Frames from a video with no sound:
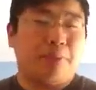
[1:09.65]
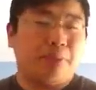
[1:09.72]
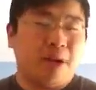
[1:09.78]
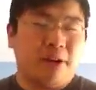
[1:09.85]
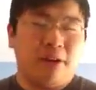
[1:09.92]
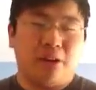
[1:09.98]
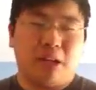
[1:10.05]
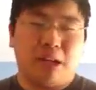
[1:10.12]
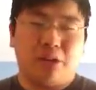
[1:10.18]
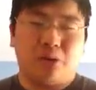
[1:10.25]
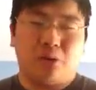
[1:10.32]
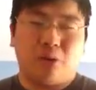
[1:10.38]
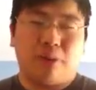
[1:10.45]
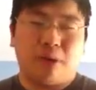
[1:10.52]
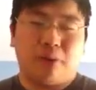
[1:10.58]
Browns
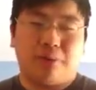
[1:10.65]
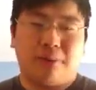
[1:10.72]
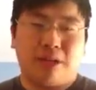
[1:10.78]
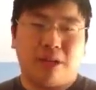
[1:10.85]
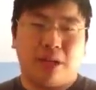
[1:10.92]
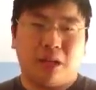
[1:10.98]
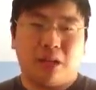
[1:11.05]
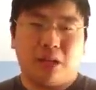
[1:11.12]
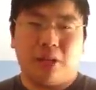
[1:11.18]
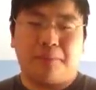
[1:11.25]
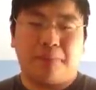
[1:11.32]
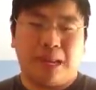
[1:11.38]
schedule is pretty decent.